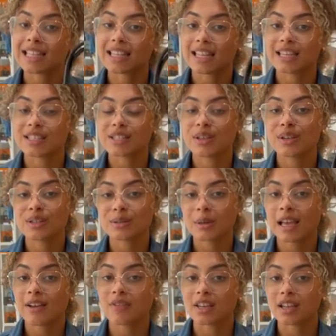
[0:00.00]
And then as soon as we
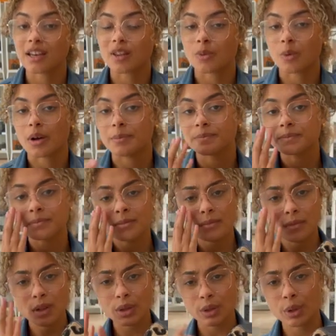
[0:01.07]
have another one,
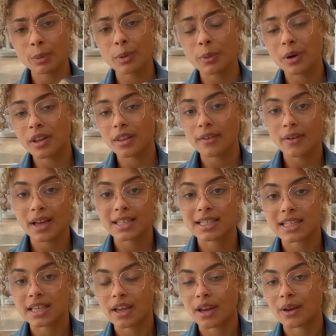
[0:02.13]
you'll be one of the first
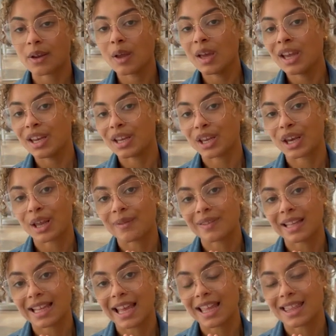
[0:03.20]
to know. You can
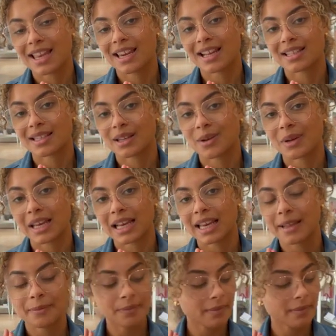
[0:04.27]
hopefully get in there nice and quickly.